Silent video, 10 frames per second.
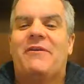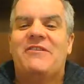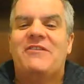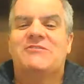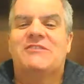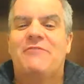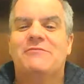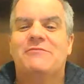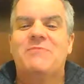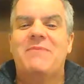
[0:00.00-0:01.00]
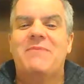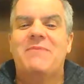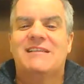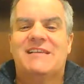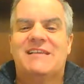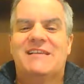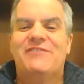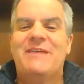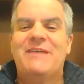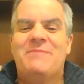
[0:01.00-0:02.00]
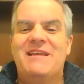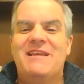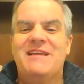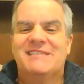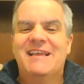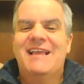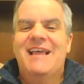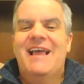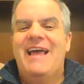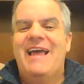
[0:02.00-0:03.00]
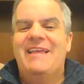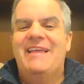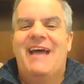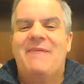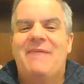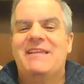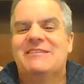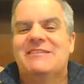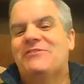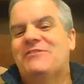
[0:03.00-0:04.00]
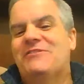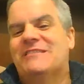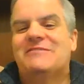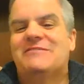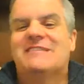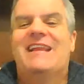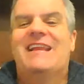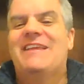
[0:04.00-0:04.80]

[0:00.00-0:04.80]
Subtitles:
of years ago was memorizing Philippians, and I mean, as soon as I was getting